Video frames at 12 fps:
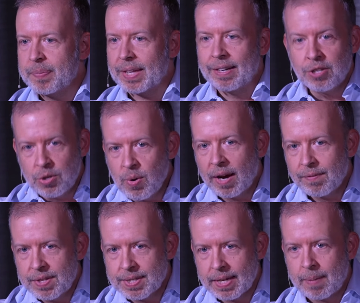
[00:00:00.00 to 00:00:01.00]
And you
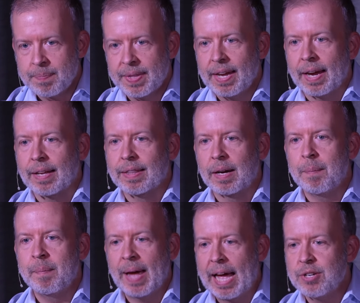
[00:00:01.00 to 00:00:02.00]
have the same thing. That
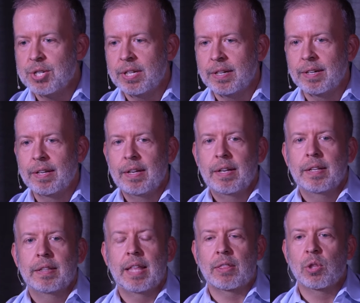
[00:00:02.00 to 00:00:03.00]
imagine
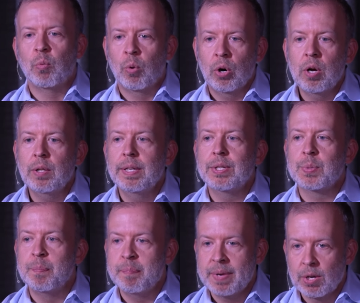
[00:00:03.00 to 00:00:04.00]
that the world is
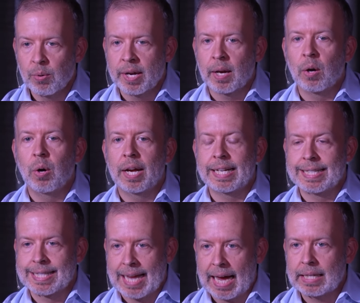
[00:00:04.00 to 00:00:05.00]
mirroring
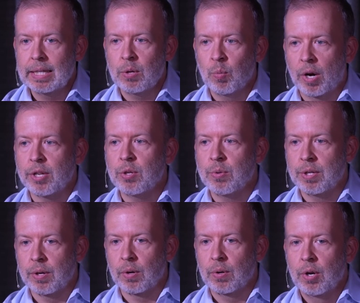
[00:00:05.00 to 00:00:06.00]
exactly what you
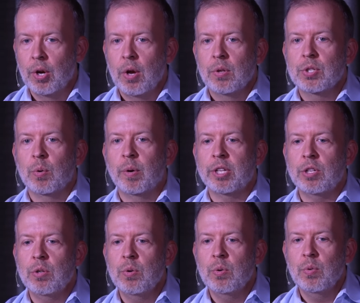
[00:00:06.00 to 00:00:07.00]
do. So when
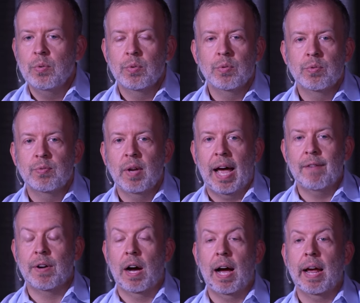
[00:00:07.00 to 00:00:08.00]
you
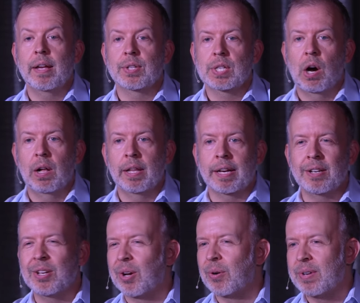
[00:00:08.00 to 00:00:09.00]
have a highest calling
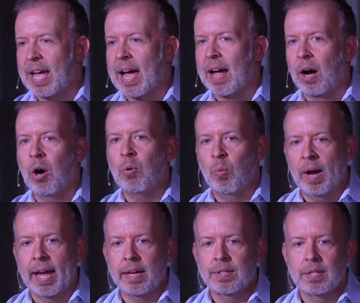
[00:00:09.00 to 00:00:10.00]
and you go, nah, I'll
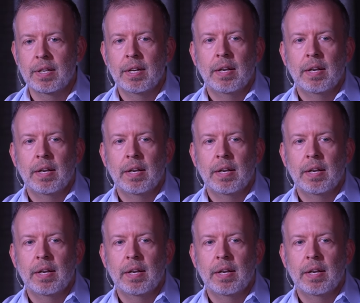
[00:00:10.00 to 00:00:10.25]
wait,